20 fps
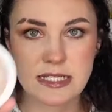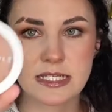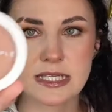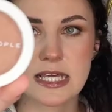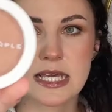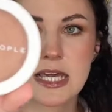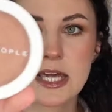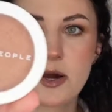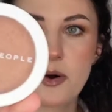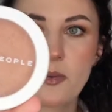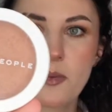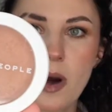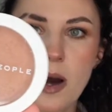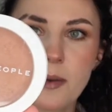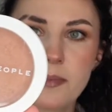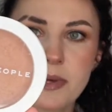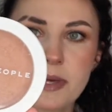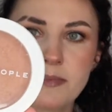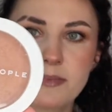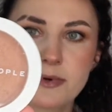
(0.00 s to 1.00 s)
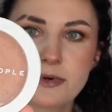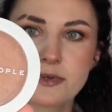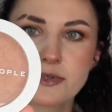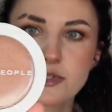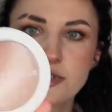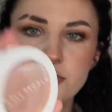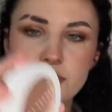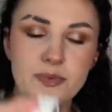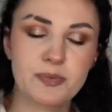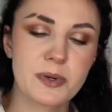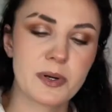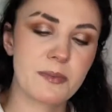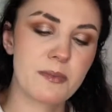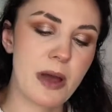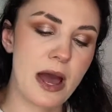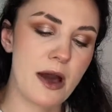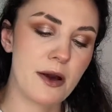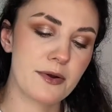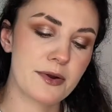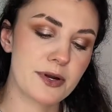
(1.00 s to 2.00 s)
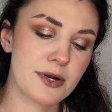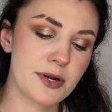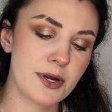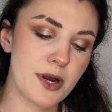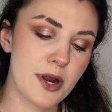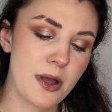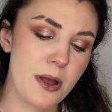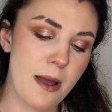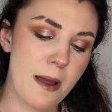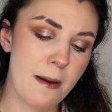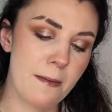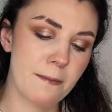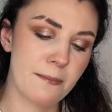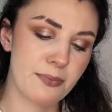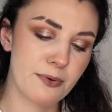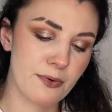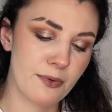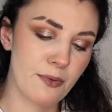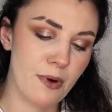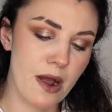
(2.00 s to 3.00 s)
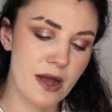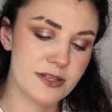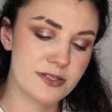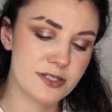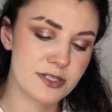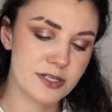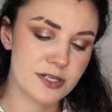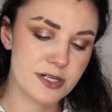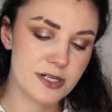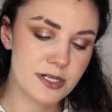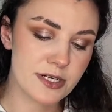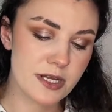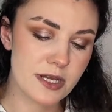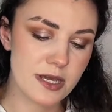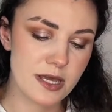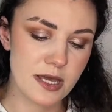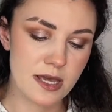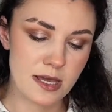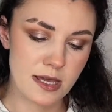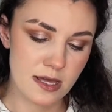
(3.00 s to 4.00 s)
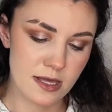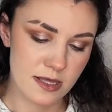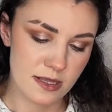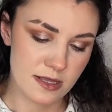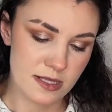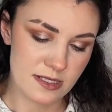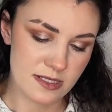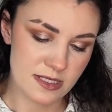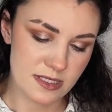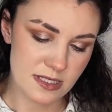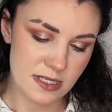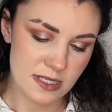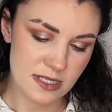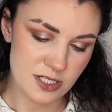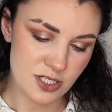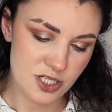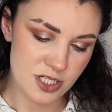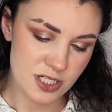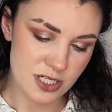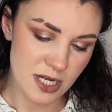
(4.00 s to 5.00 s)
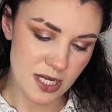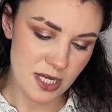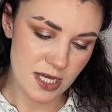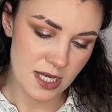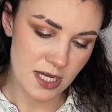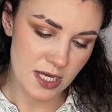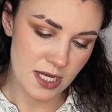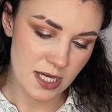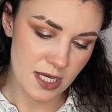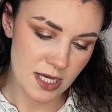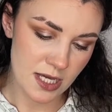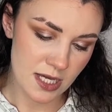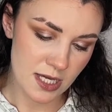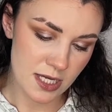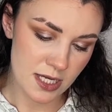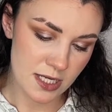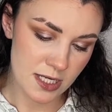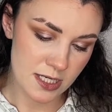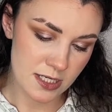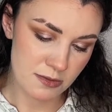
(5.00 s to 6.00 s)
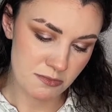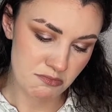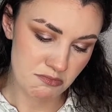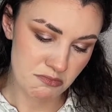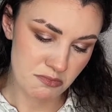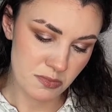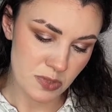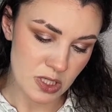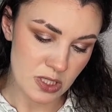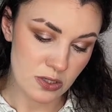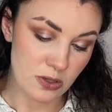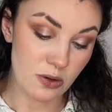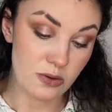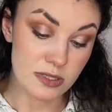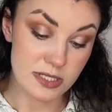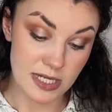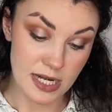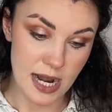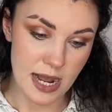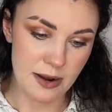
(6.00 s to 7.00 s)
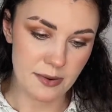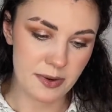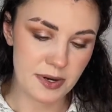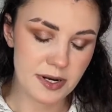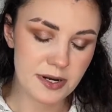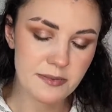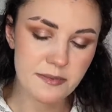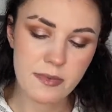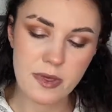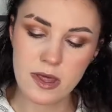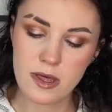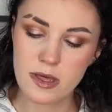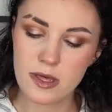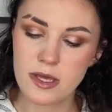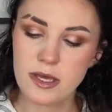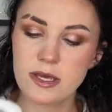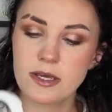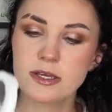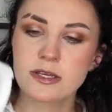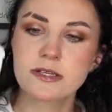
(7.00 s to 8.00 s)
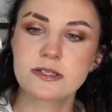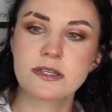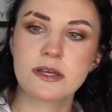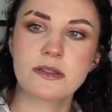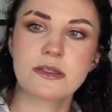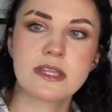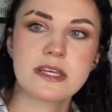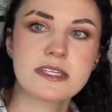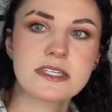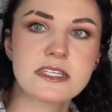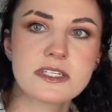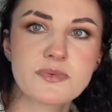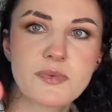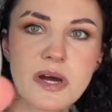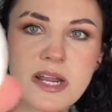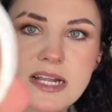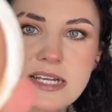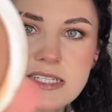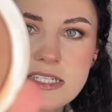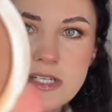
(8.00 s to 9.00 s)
the Well People Super Powder Bronzer. This is in the shade Golden Hour. So this is what it's